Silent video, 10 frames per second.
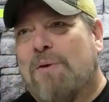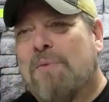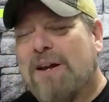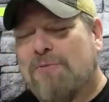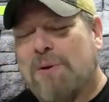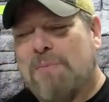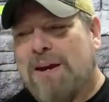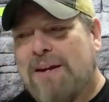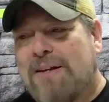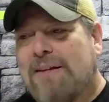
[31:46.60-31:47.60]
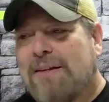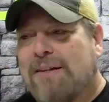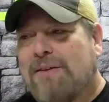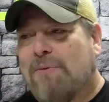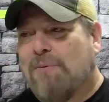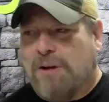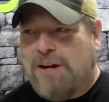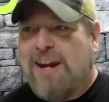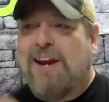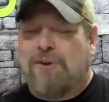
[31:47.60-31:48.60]

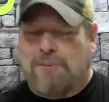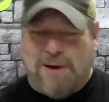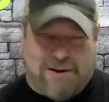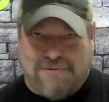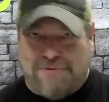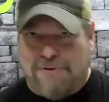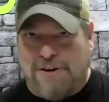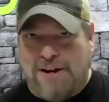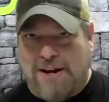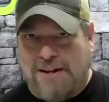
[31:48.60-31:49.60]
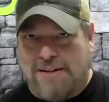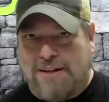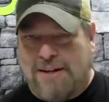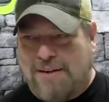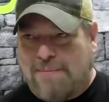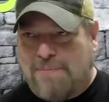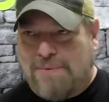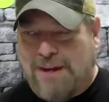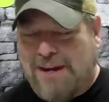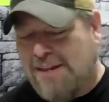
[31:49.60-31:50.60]
We hear about Ferdinand
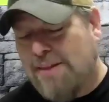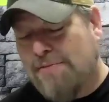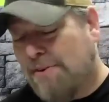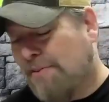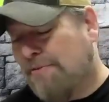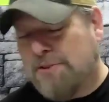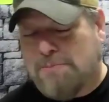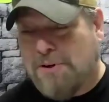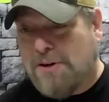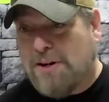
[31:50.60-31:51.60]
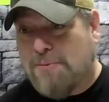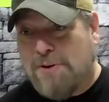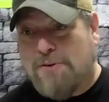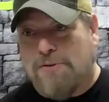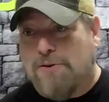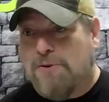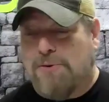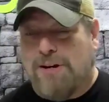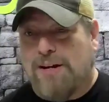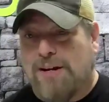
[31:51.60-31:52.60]
in the very first book, and we don't know
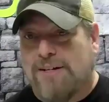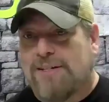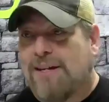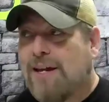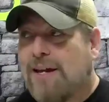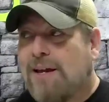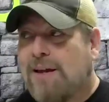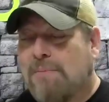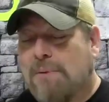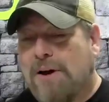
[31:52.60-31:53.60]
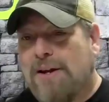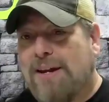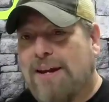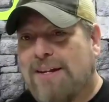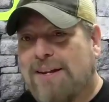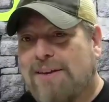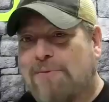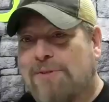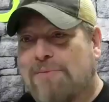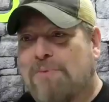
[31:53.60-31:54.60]
who he is. But it
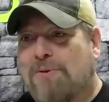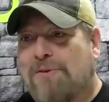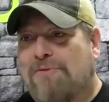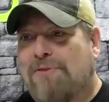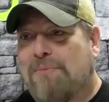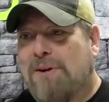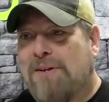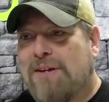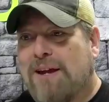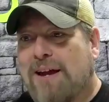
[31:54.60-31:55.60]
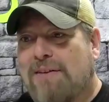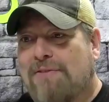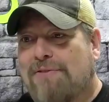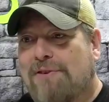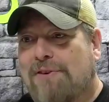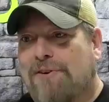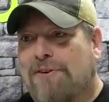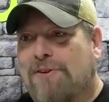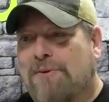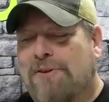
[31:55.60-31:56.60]
was important for me to have
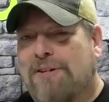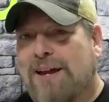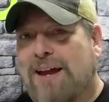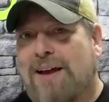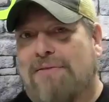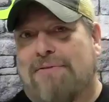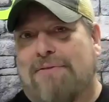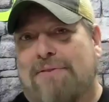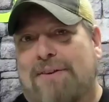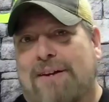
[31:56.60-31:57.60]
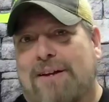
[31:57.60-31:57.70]
for Donut to have